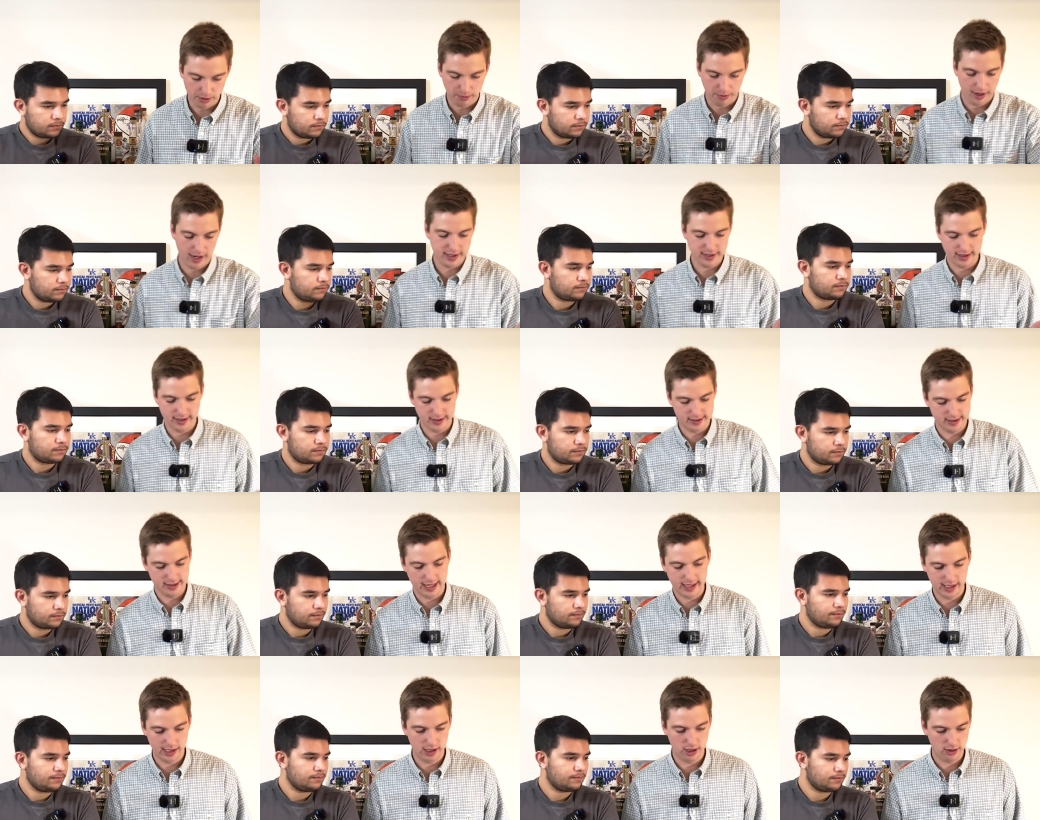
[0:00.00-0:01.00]
Speaker 1: the price. This is
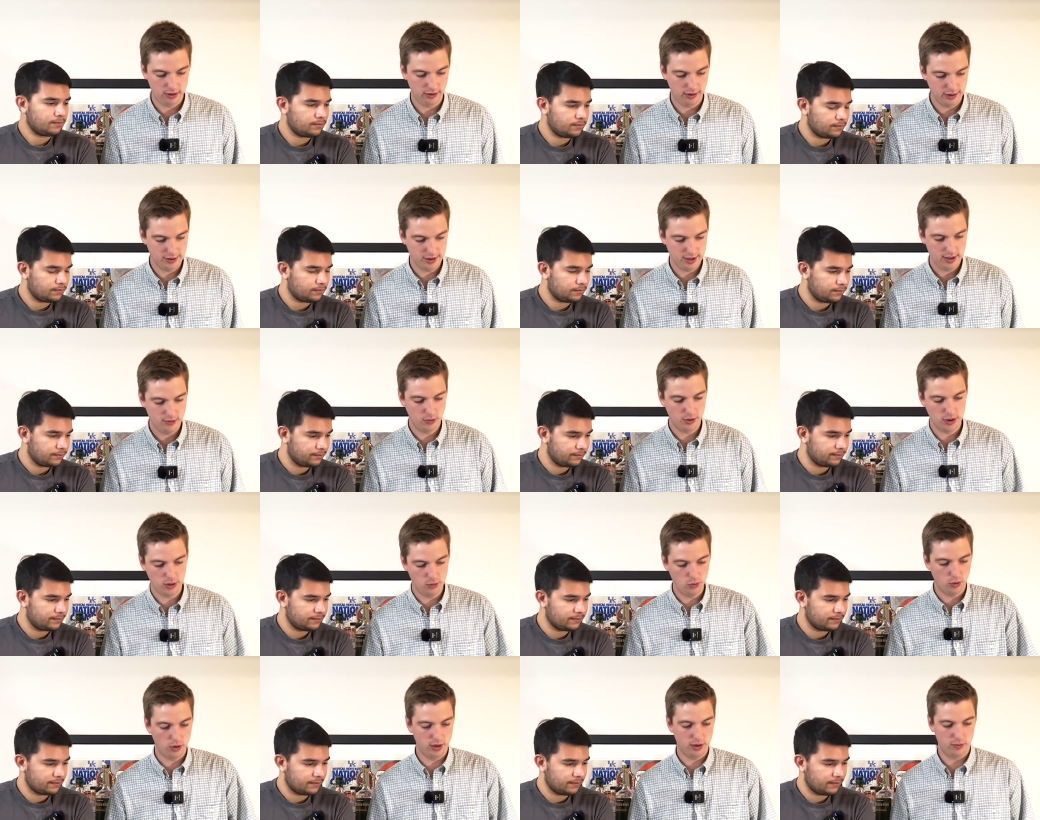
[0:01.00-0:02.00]
eighty dollars when you
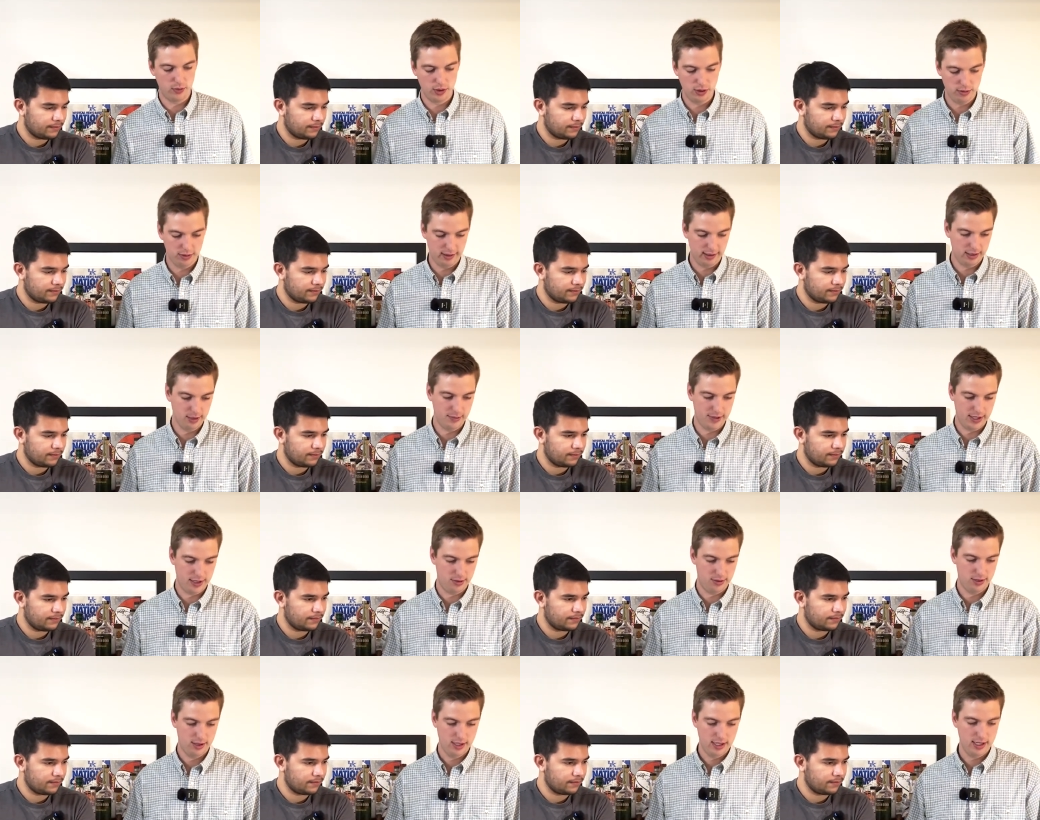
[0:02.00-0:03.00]
work when you think
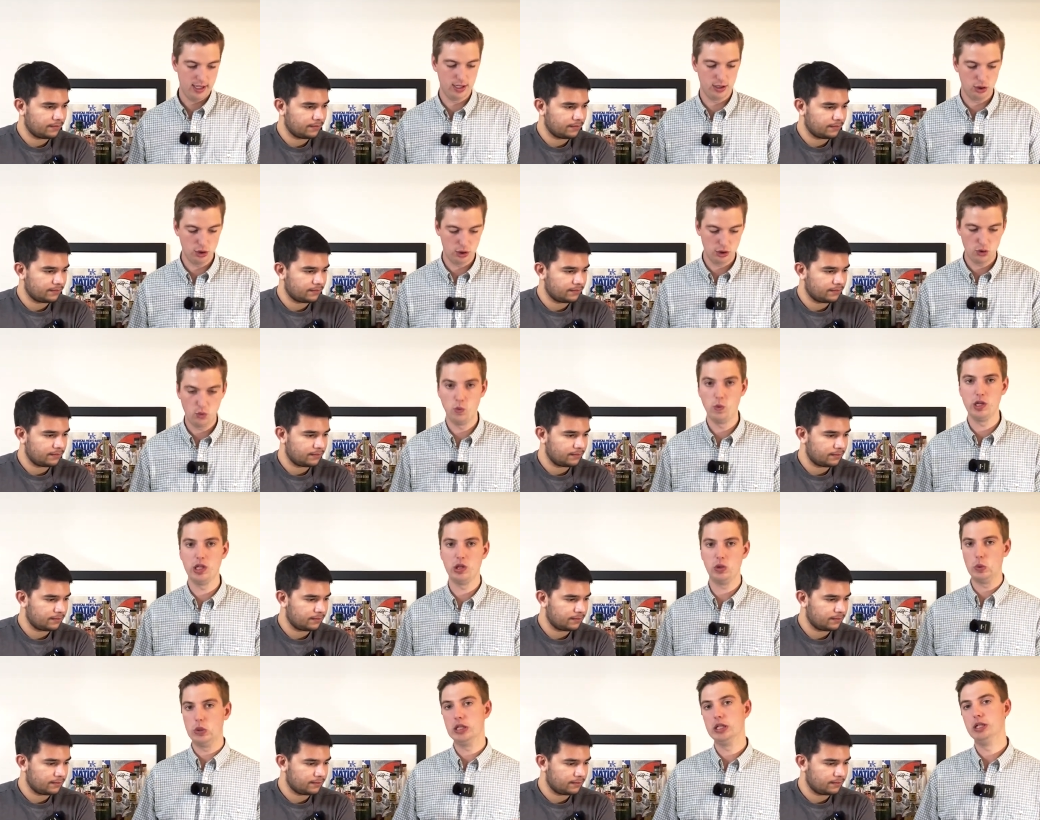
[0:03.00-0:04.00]
about. It took
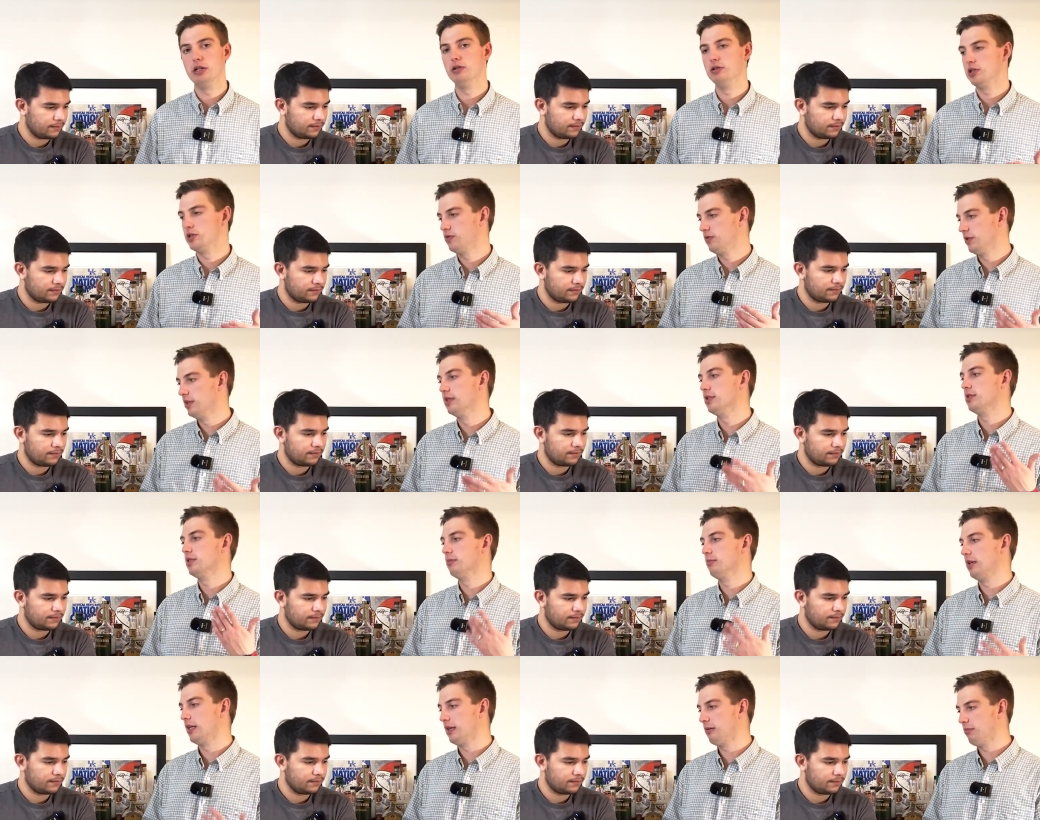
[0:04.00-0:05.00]
twenty-three years for this to
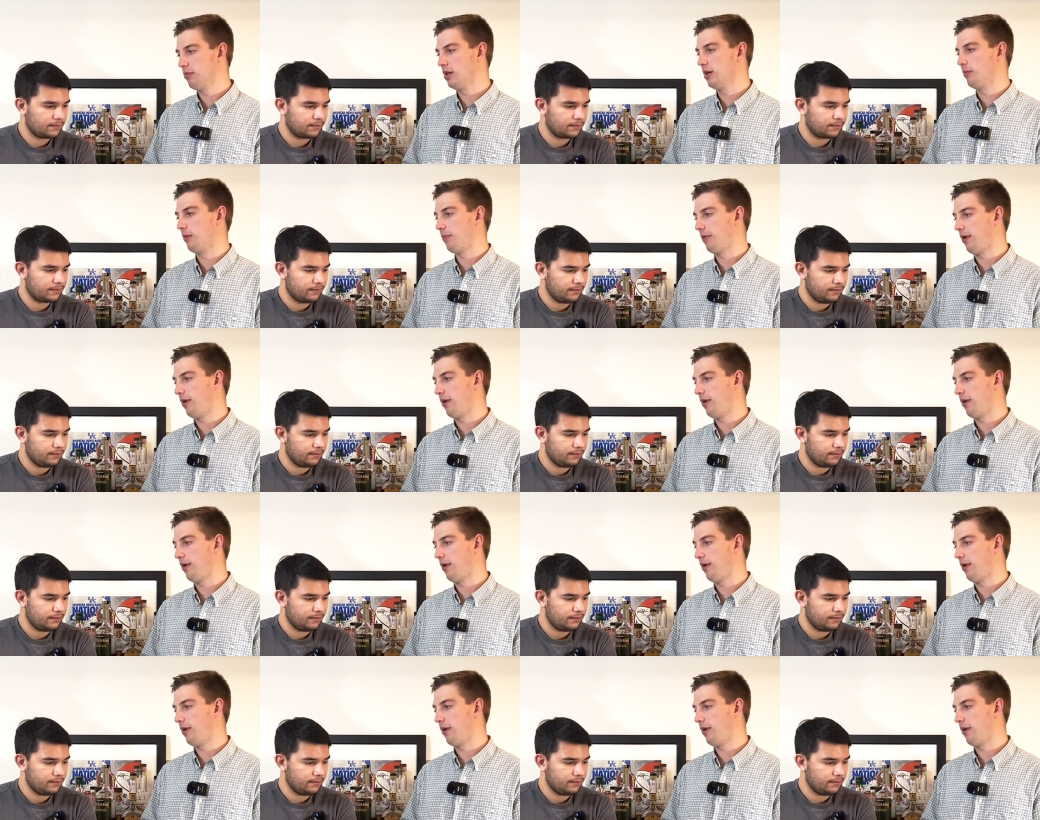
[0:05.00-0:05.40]
like become a